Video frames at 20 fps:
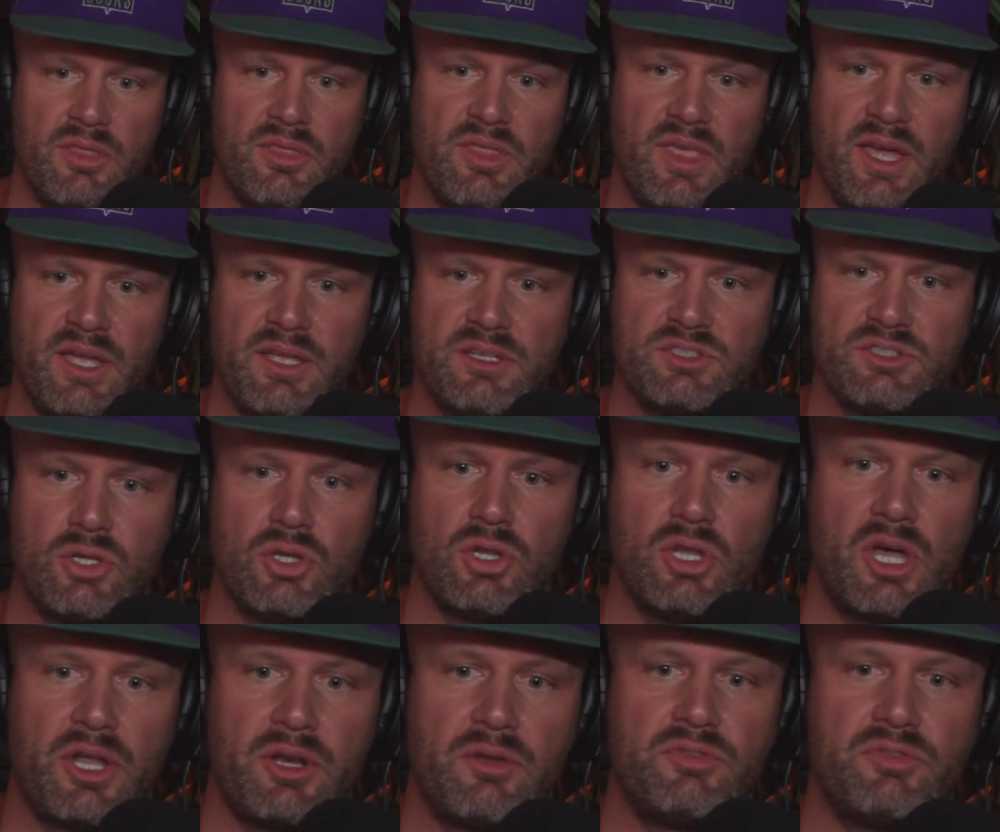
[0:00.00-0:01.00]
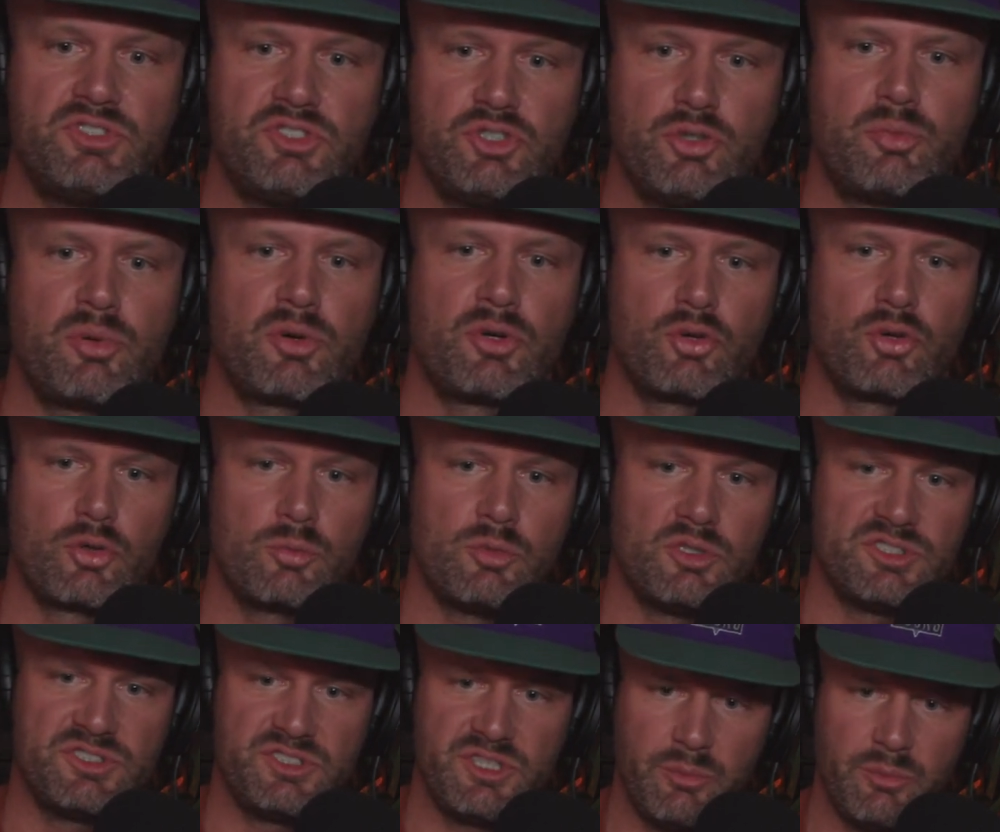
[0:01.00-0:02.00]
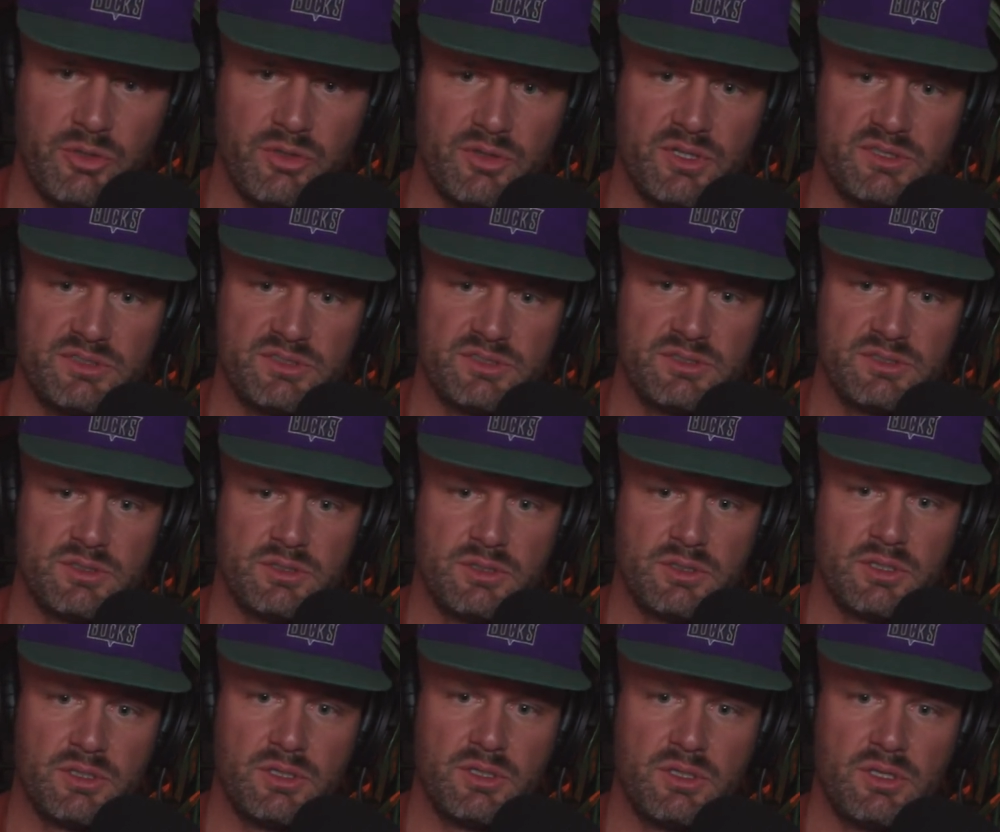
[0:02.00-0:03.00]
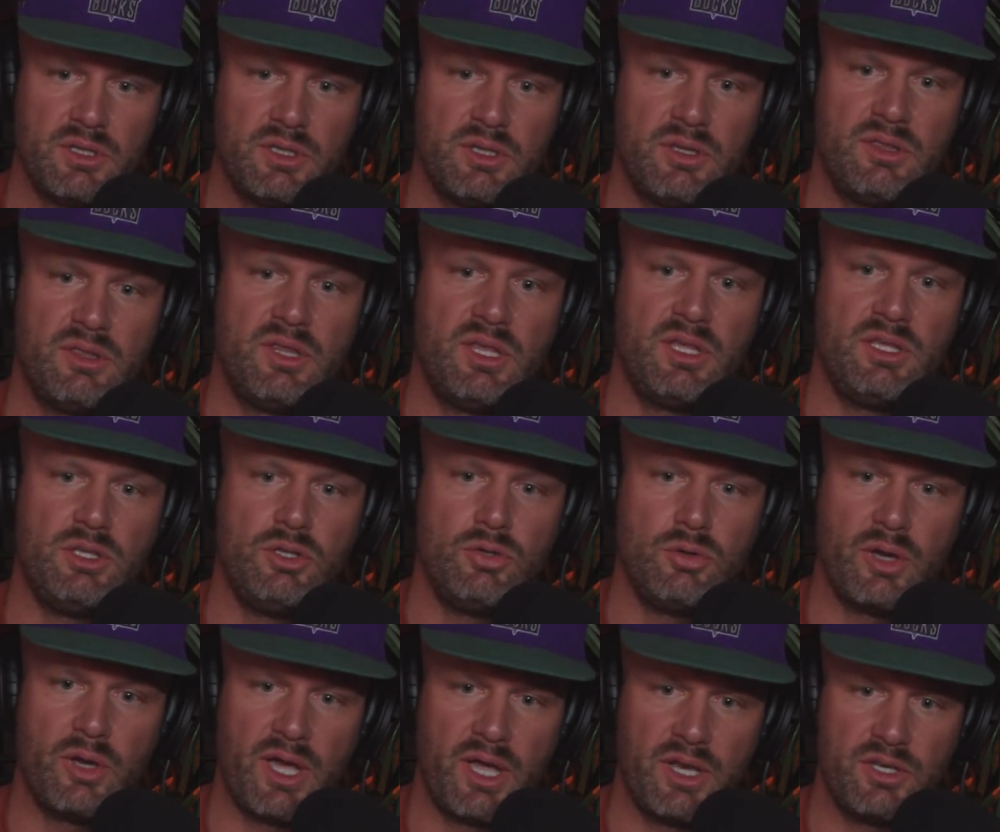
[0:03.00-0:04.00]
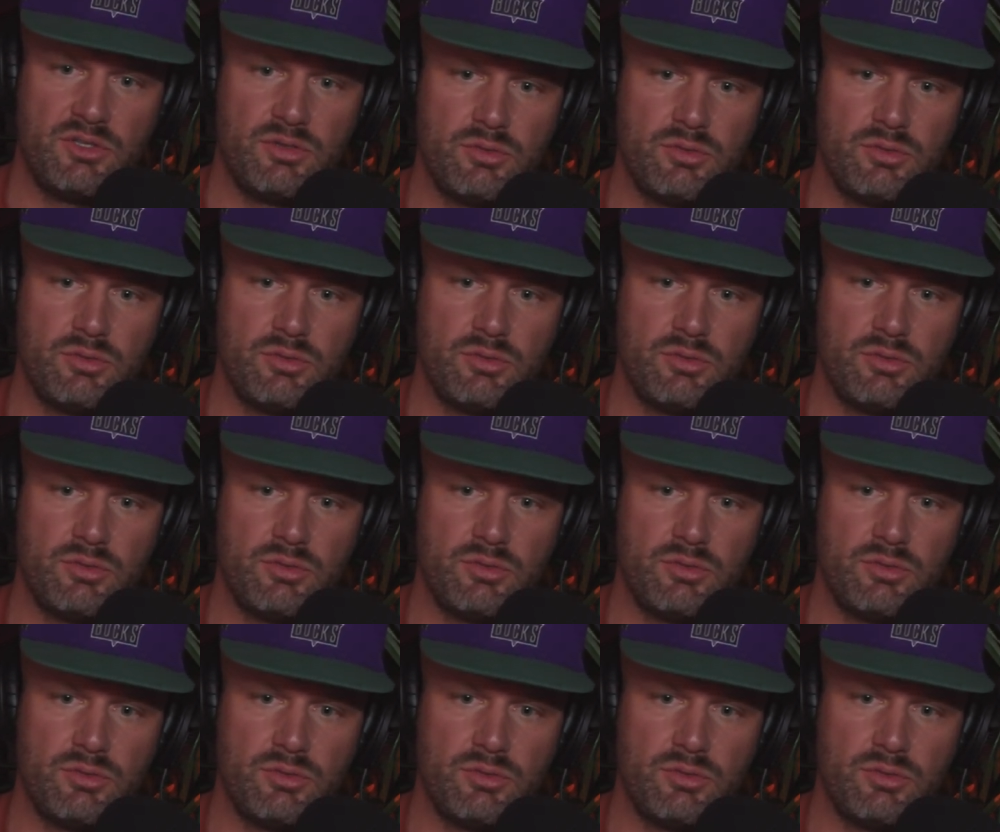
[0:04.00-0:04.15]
that is a lot of super normal stimulus that you had